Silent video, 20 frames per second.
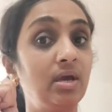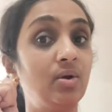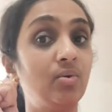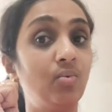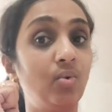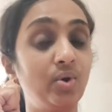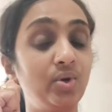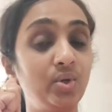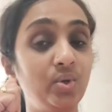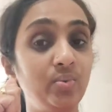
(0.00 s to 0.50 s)

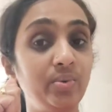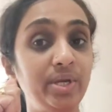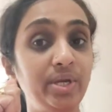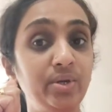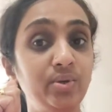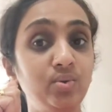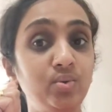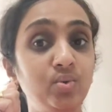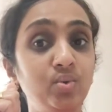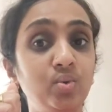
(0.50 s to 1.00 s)
what
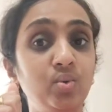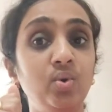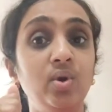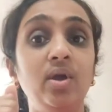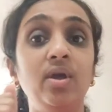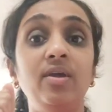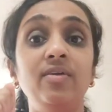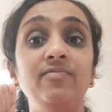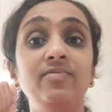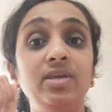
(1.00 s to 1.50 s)
do?
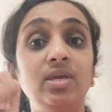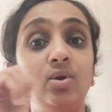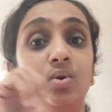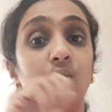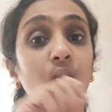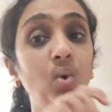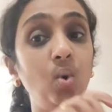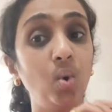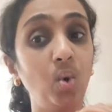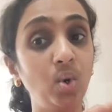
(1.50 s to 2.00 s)
We
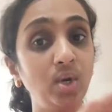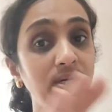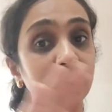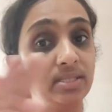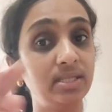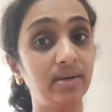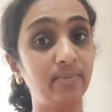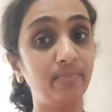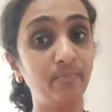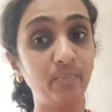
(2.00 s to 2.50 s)
hold
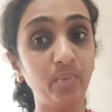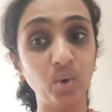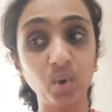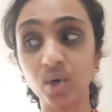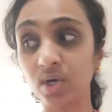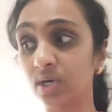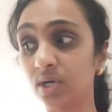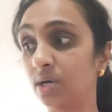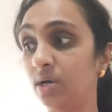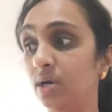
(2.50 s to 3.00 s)
the
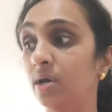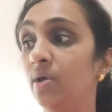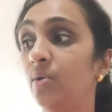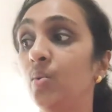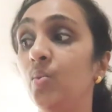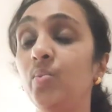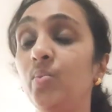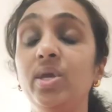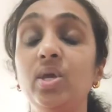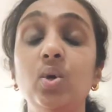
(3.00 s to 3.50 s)
book,
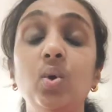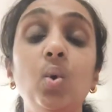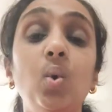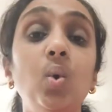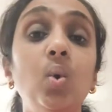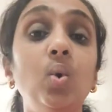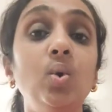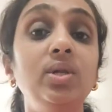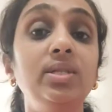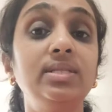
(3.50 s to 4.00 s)
we
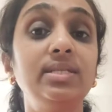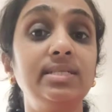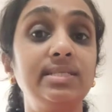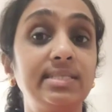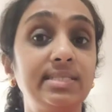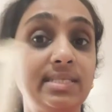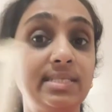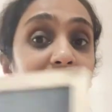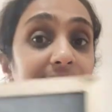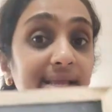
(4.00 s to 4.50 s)
hold the
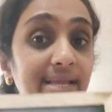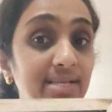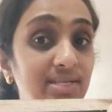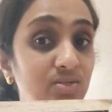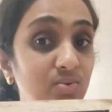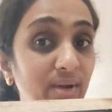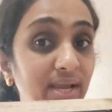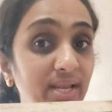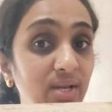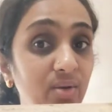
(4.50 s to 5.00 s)

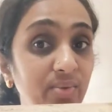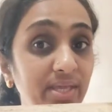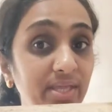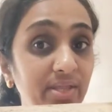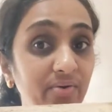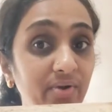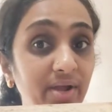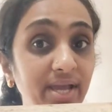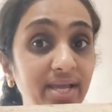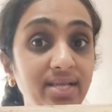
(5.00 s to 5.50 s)
slate while
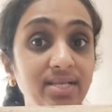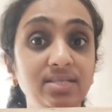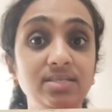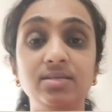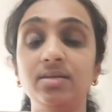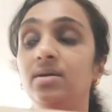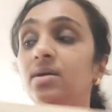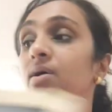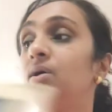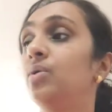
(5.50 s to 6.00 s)
we
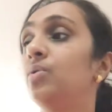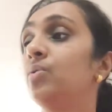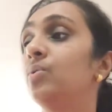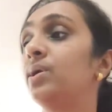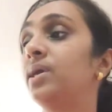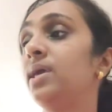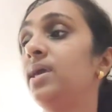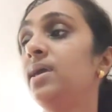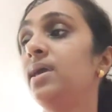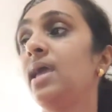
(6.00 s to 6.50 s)
write.
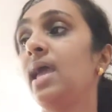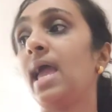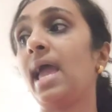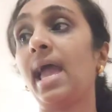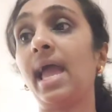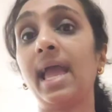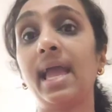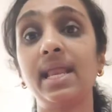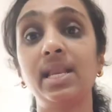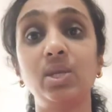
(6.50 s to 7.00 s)
Okay,
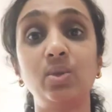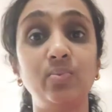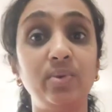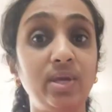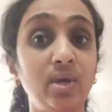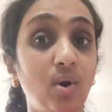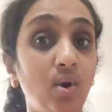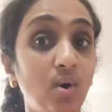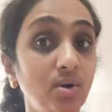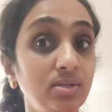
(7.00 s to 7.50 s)
and
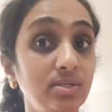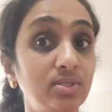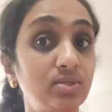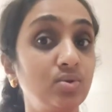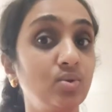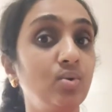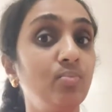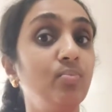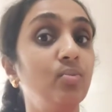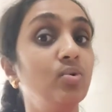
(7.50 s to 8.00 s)
we
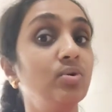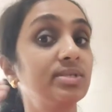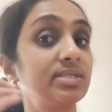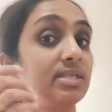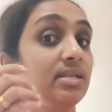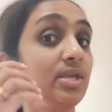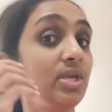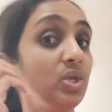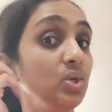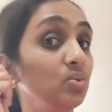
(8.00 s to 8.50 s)
also
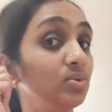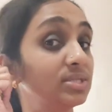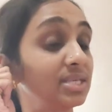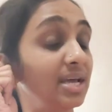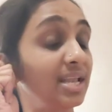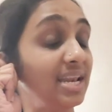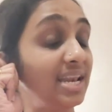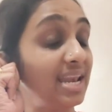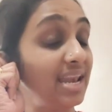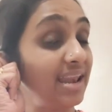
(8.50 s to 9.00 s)
mostly use
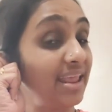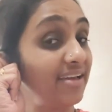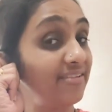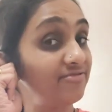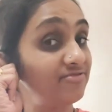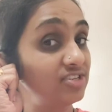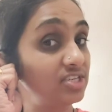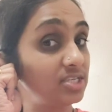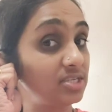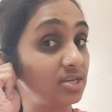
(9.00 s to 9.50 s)
our
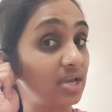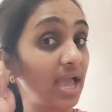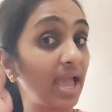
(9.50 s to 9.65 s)
left